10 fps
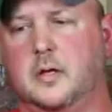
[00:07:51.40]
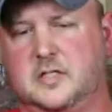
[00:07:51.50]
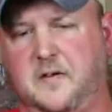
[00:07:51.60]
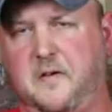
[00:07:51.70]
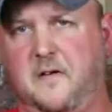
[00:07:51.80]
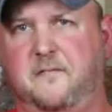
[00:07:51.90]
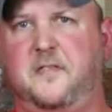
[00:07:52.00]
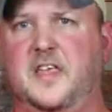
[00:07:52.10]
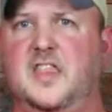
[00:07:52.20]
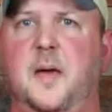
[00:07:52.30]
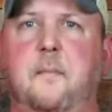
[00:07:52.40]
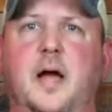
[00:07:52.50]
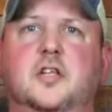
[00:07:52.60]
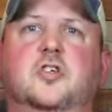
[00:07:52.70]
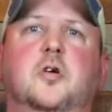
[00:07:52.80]
So I think that
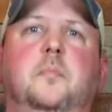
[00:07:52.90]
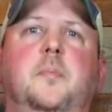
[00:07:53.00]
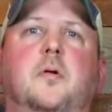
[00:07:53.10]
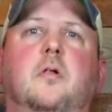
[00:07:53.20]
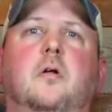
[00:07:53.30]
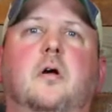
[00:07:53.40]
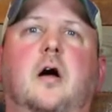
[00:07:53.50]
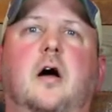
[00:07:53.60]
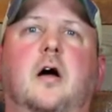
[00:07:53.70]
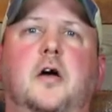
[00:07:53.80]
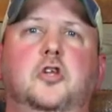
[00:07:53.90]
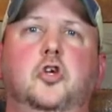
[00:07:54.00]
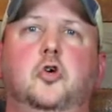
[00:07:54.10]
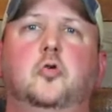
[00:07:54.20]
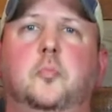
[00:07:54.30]
might turn people, a
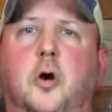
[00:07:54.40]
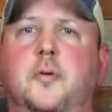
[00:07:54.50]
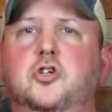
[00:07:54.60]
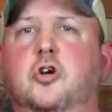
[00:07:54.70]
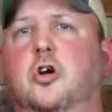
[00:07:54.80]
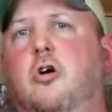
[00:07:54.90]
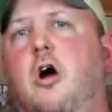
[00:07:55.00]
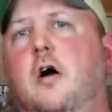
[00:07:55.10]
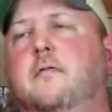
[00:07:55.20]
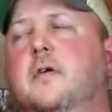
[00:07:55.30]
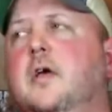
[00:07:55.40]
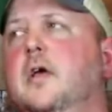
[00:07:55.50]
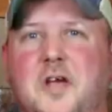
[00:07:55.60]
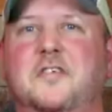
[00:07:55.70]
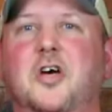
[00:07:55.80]
new bourbon drinker, off.
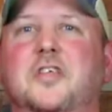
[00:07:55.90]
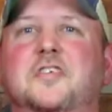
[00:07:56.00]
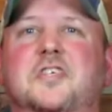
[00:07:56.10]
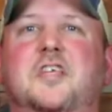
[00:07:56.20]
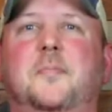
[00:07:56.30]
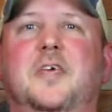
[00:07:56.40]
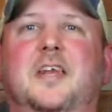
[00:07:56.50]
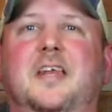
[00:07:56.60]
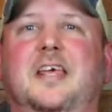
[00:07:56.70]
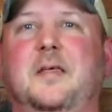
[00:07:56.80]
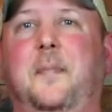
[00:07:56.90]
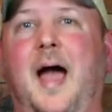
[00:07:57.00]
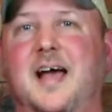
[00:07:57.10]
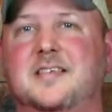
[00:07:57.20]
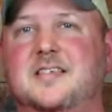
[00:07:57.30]
Even though this is something in the
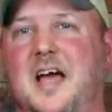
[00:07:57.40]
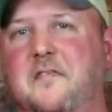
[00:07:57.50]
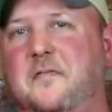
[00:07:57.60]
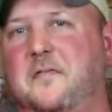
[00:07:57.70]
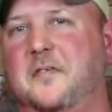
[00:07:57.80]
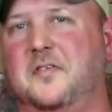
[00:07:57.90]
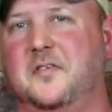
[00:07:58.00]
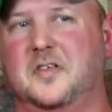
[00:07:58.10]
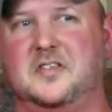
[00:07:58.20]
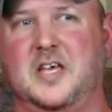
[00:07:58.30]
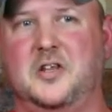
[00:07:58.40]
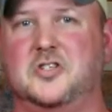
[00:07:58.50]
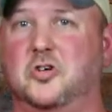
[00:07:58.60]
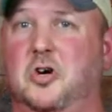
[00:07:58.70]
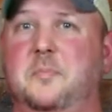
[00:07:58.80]
past I've said is
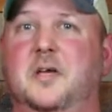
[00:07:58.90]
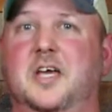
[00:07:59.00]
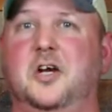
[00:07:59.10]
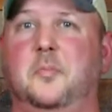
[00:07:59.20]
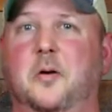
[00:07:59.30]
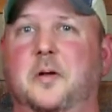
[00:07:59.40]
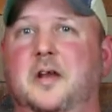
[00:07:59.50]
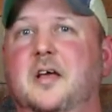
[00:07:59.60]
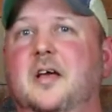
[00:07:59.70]
a great beginner bourbon,